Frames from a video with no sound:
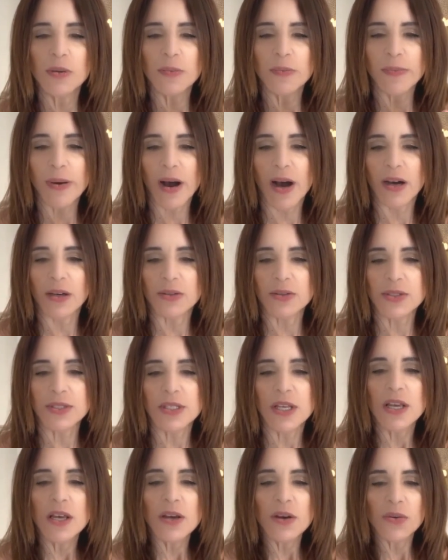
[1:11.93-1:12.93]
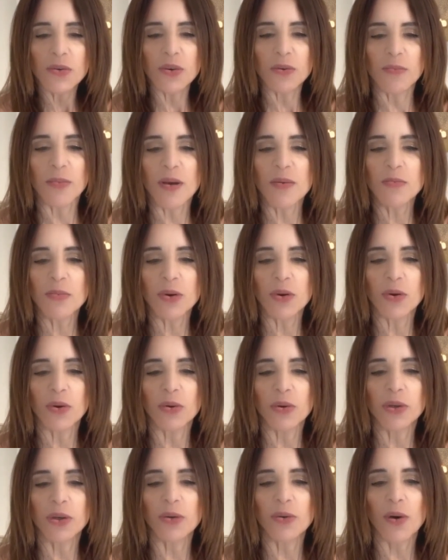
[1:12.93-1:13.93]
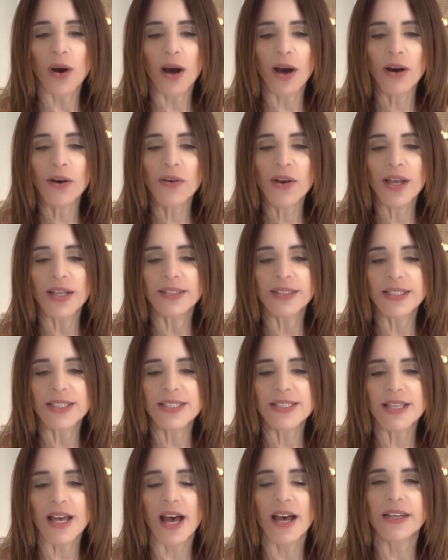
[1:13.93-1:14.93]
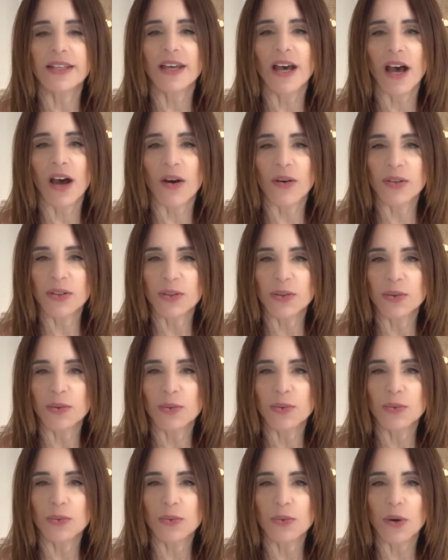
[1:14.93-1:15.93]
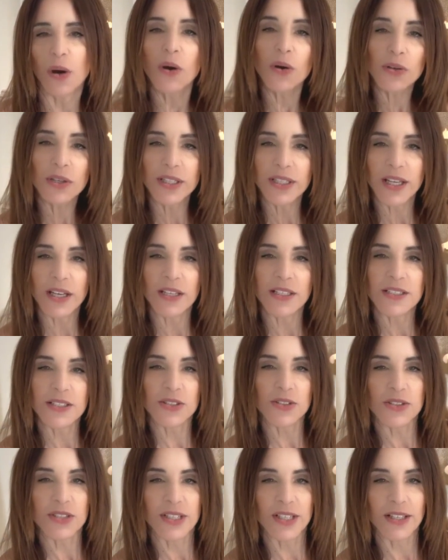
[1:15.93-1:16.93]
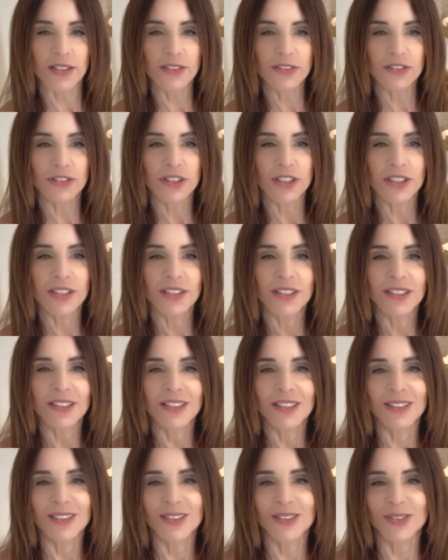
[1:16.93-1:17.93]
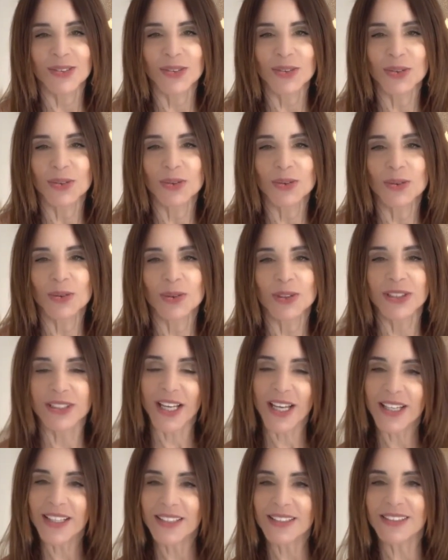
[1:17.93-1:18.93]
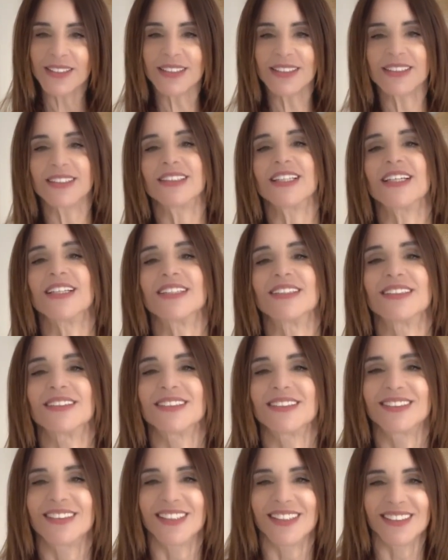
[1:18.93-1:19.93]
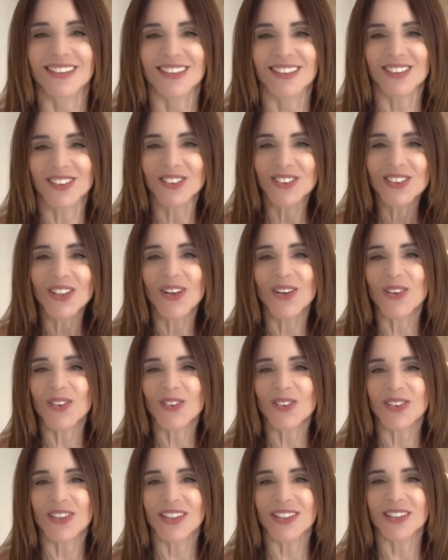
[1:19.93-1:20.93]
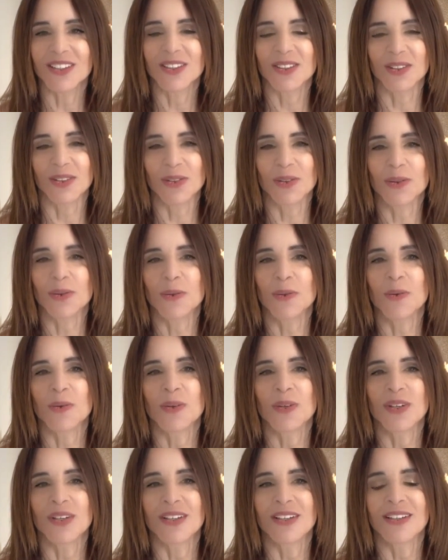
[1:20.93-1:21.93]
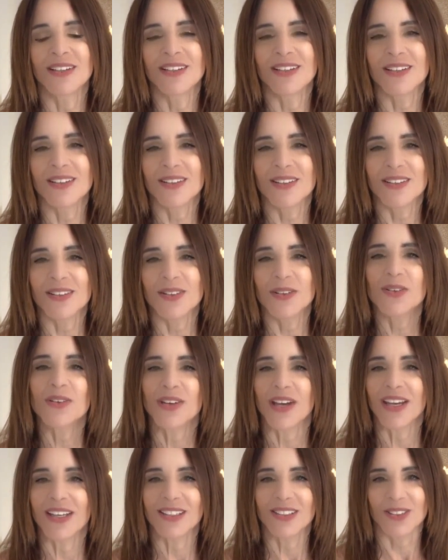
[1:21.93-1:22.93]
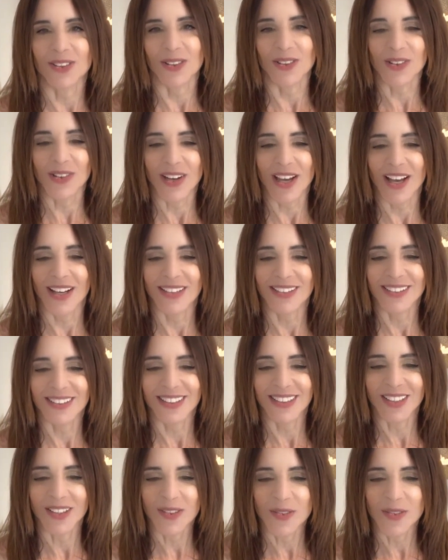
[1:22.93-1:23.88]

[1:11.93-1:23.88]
pause, remember who you are, and decide how you organize yourself to stay in that state that you know that you create your reality.